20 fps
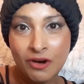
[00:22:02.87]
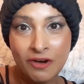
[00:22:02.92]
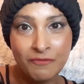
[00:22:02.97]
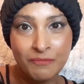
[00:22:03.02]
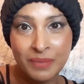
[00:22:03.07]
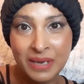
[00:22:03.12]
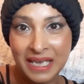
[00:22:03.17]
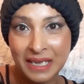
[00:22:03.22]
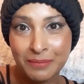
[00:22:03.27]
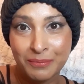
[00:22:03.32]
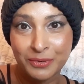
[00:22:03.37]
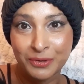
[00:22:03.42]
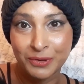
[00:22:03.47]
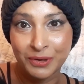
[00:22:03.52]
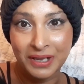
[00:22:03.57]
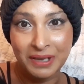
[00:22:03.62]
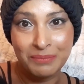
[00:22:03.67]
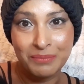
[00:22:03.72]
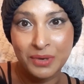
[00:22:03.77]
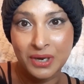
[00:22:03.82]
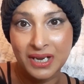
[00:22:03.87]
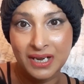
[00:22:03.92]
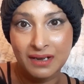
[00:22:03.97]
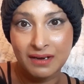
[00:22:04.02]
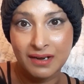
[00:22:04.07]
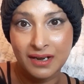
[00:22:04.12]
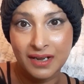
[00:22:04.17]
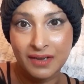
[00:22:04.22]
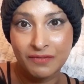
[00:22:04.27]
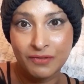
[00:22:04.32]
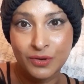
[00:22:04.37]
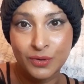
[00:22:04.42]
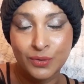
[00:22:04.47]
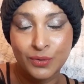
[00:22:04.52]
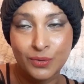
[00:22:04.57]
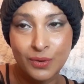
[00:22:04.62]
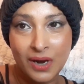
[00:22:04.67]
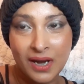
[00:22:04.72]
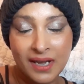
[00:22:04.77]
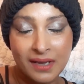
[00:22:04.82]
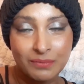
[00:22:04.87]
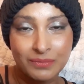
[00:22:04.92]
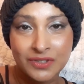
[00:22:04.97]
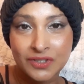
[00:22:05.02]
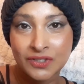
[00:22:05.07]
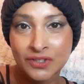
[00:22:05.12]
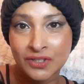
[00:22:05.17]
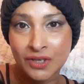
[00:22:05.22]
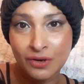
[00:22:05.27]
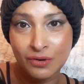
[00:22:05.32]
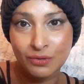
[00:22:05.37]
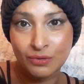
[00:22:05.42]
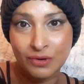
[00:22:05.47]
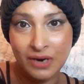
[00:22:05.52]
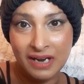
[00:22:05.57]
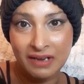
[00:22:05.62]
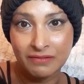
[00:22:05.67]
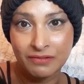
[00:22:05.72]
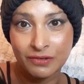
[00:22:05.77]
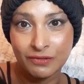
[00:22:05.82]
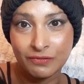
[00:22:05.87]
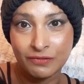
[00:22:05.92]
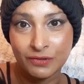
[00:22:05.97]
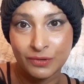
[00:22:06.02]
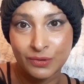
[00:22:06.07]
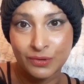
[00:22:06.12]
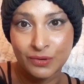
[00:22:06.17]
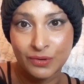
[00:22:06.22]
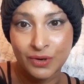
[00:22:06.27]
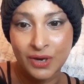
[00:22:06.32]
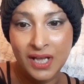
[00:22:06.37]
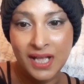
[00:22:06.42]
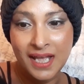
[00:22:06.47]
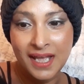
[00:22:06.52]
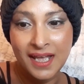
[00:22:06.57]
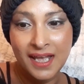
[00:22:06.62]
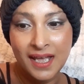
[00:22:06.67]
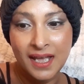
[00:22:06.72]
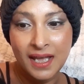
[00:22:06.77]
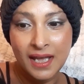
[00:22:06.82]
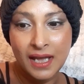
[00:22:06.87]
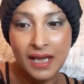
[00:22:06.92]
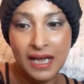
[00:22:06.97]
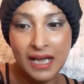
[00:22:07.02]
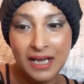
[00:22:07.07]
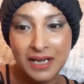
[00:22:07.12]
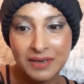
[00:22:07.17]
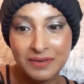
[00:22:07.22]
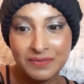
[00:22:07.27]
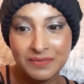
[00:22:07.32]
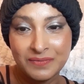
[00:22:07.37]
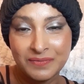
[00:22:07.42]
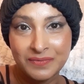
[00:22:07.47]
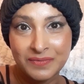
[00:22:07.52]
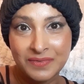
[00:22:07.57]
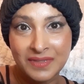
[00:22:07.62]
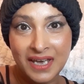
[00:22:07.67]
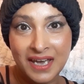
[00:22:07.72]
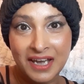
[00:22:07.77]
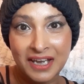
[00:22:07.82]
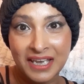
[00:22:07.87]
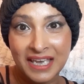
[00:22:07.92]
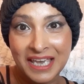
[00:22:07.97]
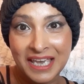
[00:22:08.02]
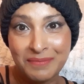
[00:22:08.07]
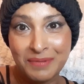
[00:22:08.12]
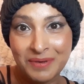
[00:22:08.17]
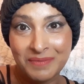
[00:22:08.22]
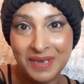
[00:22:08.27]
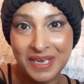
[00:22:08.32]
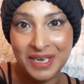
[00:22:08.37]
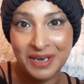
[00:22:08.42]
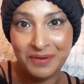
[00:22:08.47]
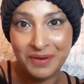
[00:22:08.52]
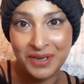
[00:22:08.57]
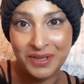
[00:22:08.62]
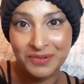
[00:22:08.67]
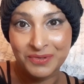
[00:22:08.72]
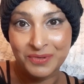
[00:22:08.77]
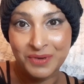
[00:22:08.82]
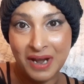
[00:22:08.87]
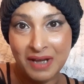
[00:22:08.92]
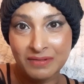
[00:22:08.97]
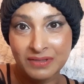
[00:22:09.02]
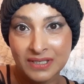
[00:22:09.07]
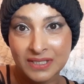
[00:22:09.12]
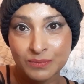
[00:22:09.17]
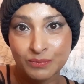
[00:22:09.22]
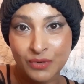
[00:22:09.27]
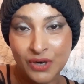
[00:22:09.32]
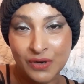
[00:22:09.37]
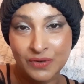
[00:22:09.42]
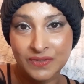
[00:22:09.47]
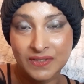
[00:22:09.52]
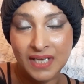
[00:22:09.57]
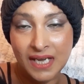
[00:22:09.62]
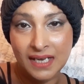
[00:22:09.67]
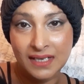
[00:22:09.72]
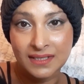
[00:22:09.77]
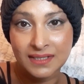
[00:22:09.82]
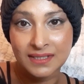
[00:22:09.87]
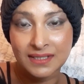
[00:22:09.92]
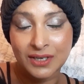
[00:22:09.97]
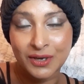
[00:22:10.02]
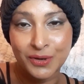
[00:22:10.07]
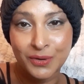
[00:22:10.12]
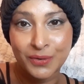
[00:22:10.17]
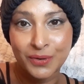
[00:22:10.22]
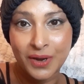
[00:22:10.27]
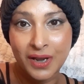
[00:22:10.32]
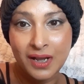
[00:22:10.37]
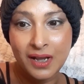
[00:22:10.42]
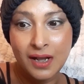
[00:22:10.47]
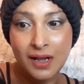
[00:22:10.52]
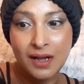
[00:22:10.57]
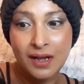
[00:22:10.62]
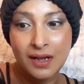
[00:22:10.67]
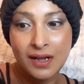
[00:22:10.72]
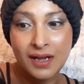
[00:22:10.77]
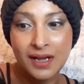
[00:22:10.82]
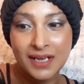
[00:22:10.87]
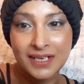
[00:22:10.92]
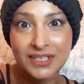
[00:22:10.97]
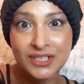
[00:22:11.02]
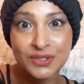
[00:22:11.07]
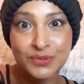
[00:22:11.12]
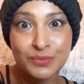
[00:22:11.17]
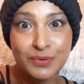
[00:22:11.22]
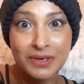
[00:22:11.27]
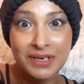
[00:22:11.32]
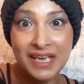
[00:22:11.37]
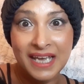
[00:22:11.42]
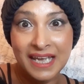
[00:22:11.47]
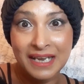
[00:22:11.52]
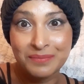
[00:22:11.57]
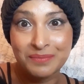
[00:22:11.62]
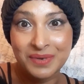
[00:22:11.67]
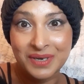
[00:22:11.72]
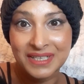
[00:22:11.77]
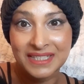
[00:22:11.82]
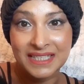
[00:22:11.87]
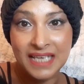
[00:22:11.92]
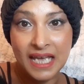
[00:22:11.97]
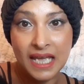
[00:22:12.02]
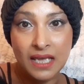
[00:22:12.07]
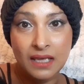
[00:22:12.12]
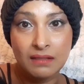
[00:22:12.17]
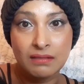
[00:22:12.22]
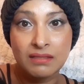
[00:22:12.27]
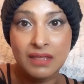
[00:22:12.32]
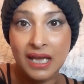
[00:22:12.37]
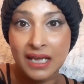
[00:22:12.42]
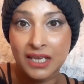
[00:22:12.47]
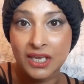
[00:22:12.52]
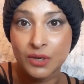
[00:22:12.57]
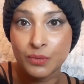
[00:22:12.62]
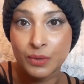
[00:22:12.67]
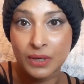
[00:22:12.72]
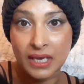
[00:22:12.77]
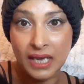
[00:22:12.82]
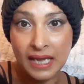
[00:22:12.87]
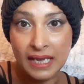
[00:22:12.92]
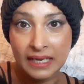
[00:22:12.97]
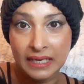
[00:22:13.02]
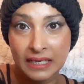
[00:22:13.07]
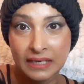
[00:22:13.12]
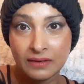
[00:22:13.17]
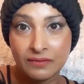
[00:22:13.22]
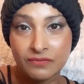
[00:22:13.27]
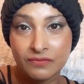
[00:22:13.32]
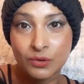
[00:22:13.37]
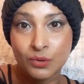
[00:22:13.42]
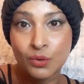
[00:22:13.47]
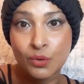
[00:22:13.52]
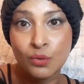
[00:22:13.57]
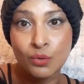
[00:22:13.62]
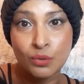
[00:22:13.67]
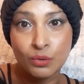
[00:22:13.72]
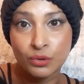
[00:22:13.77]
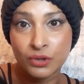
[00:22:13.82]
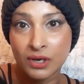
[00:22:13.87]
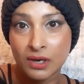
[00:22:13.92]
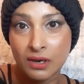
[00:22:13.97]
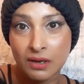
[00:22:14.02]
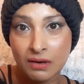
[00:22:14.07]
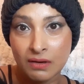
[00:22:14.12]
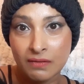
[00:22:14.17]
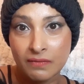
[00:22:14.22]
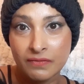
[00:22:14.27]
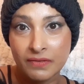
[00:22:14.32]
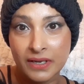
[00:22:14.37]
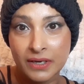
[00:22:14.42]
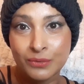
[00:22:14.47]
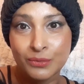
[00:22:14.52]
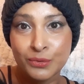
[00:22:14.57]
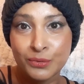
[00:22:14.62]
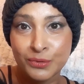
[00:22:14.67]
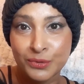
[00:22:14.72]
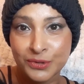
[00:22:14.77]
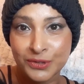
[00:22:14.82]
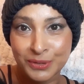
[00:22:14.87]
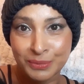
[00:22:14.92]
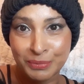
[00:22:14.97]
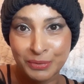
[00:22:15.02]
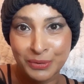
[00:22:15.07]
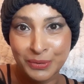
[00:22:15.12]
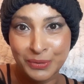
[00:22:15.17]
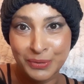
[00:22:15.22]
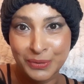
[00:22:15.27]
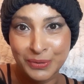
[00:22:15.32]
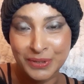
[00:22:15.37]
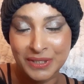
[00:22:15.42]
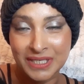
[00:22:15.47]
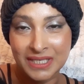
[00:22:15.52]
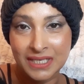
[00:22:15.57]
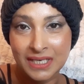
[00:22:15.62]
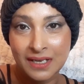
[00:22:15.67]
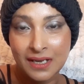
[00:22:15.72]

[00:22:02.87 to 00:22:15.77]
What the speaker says: of people in my life who I am so grateful for, that are keeping me going throughout this process. So just want to end by saying thank you again for all the love and all the support